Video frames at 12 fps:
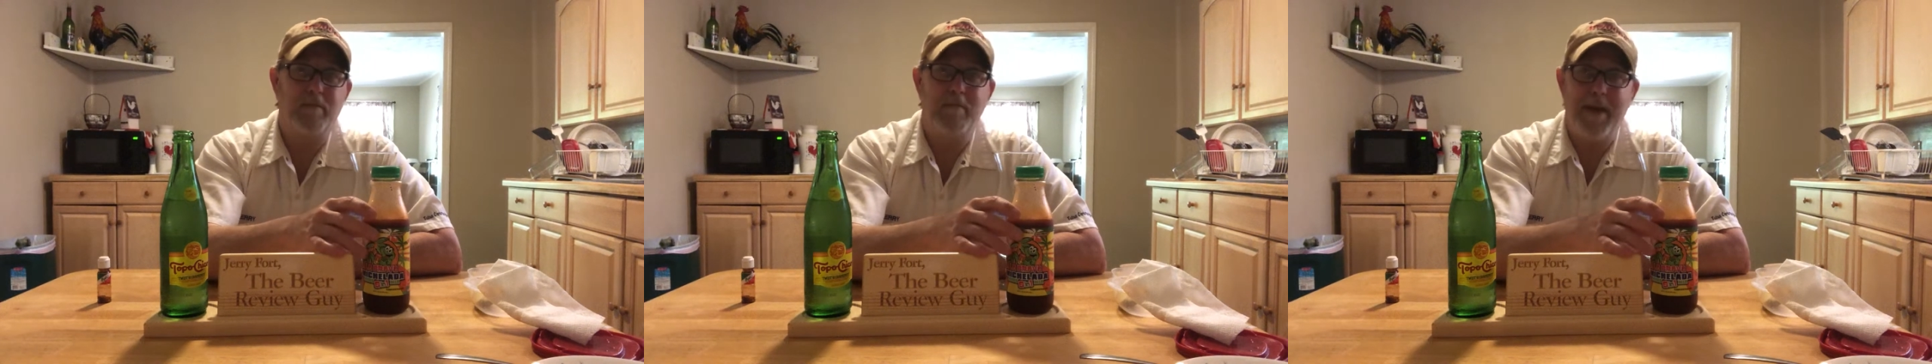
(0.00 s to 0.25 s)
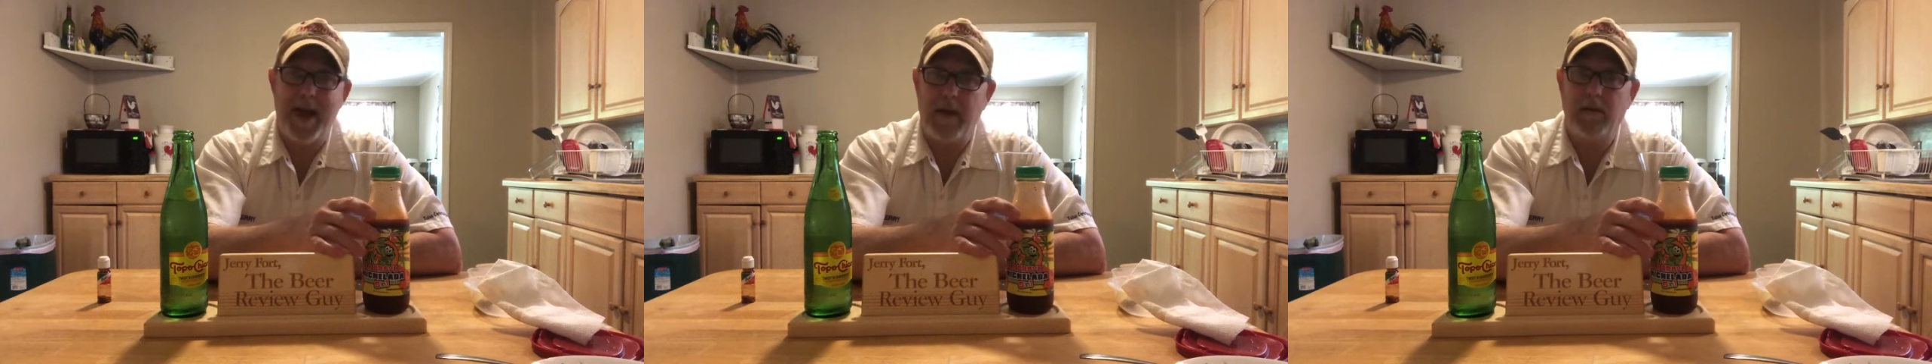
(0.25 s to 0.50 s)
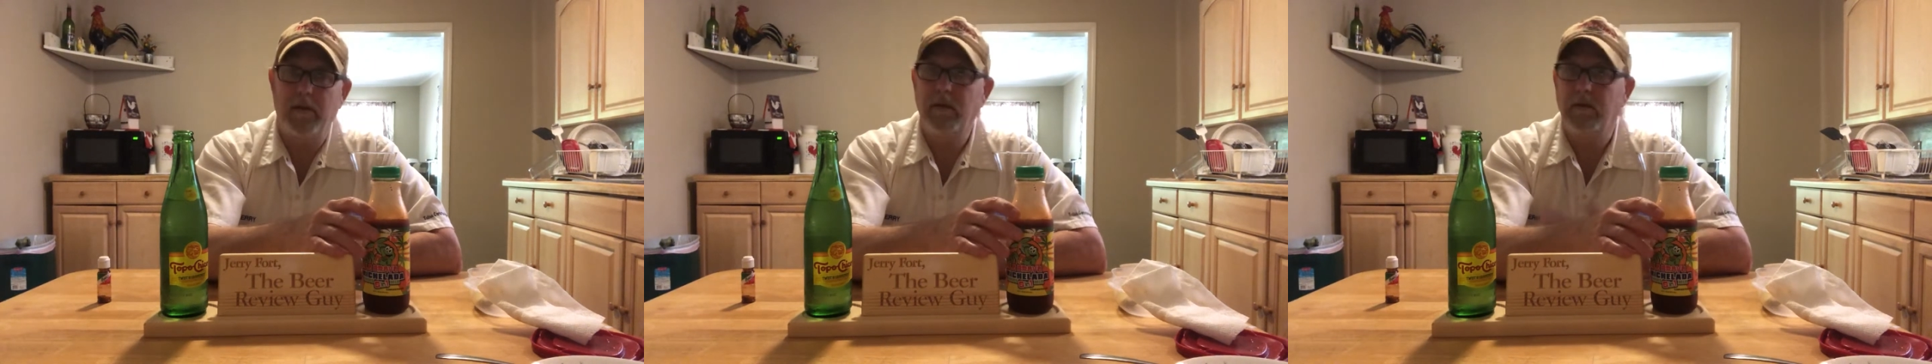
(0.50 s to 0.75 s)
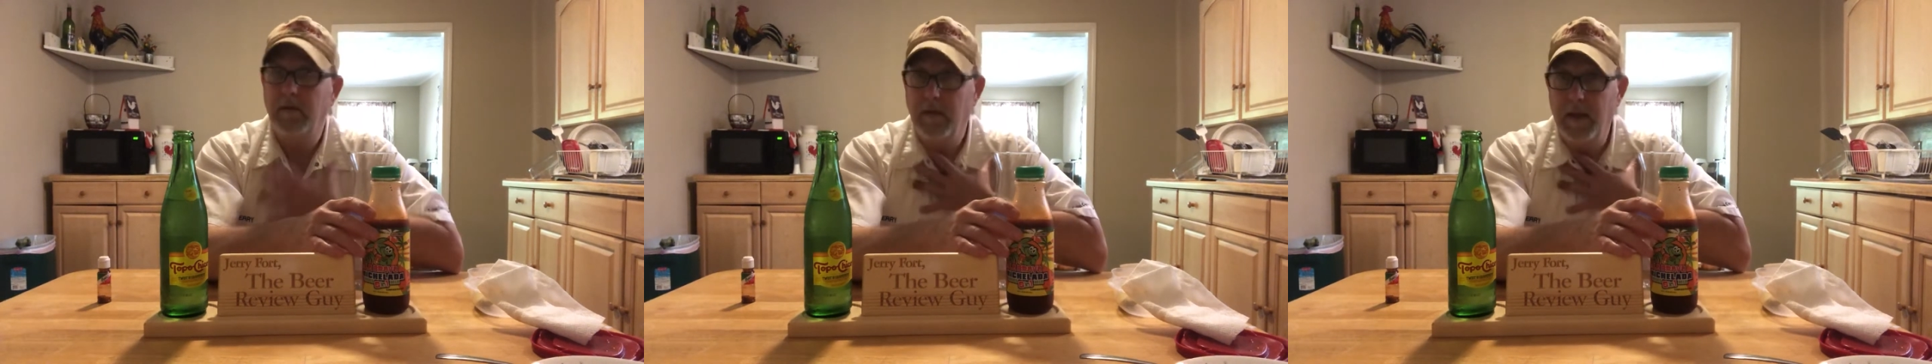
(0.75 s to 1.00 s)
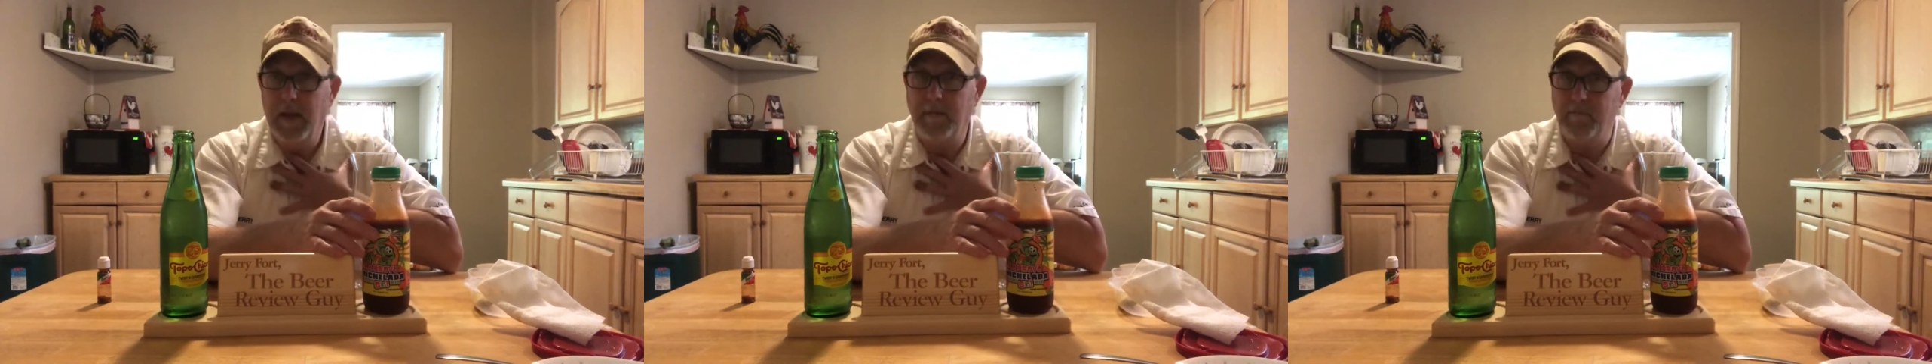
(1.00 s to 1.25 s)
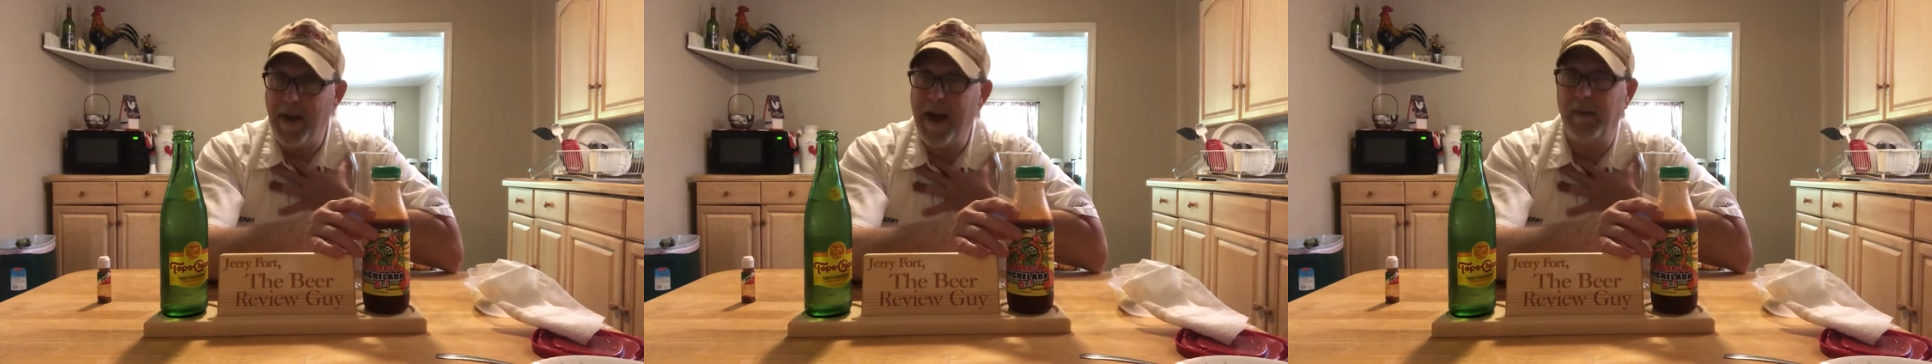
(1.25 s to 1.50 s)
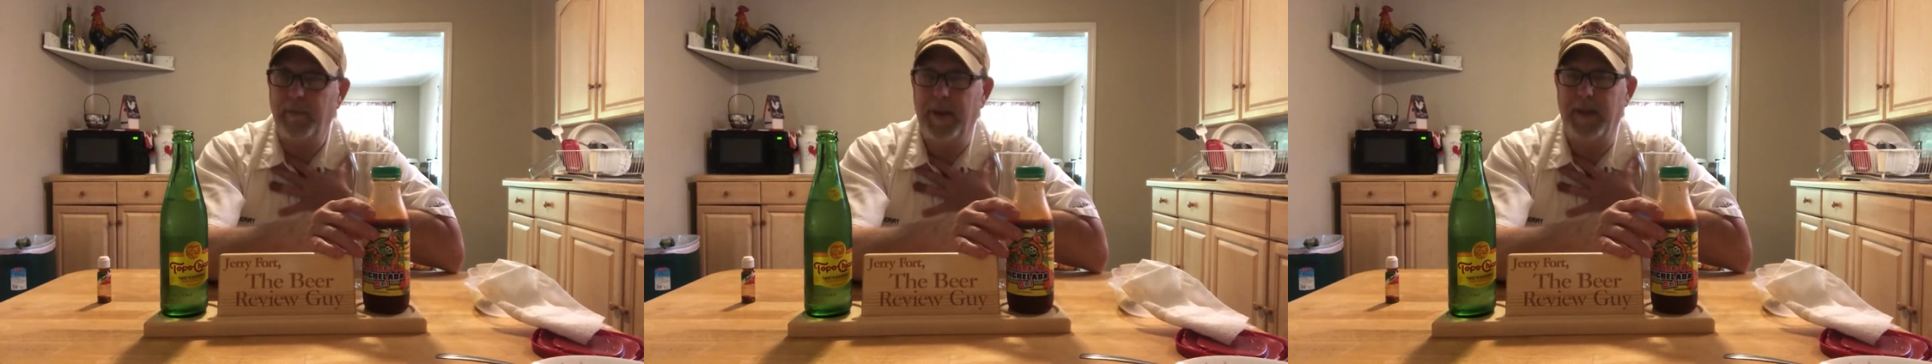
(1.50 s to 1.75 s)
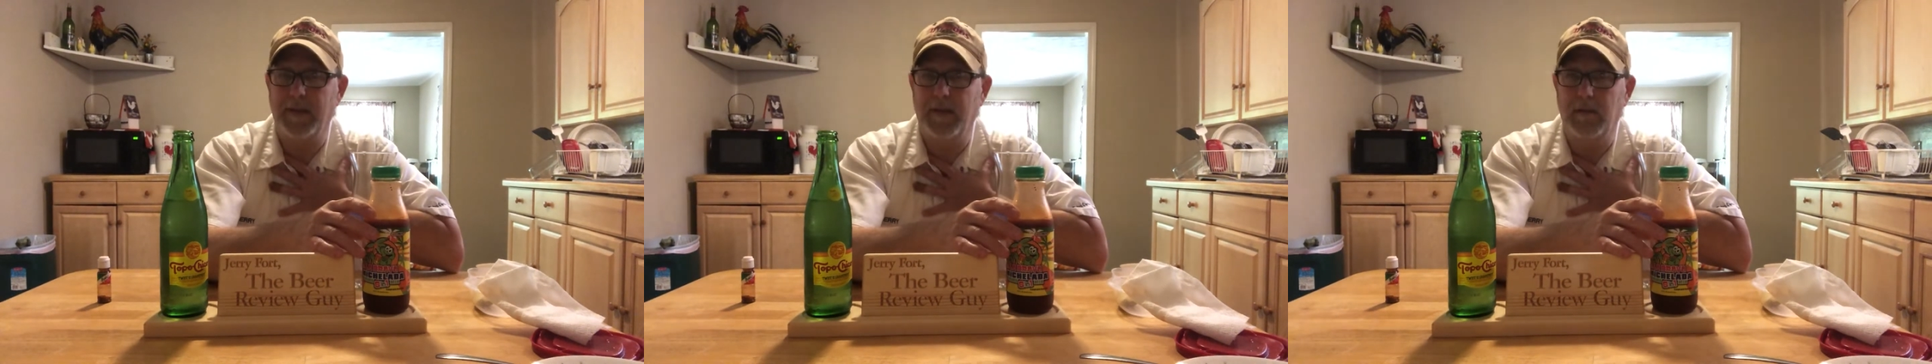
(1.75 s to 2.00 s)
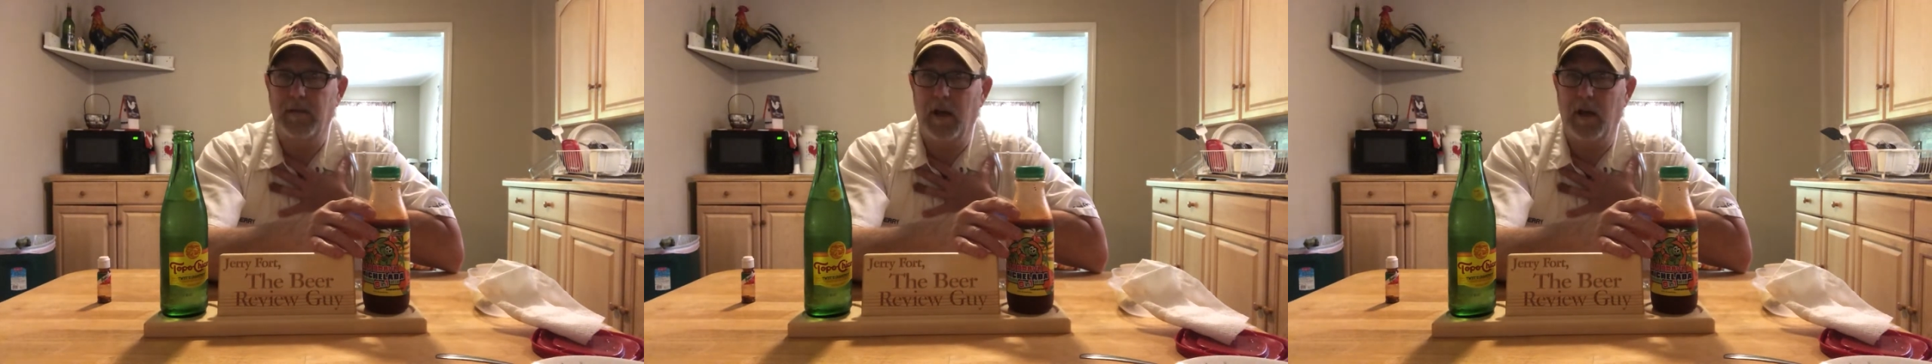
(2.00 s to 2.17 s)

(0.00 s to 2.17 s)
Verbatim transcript: matter, in my opinion.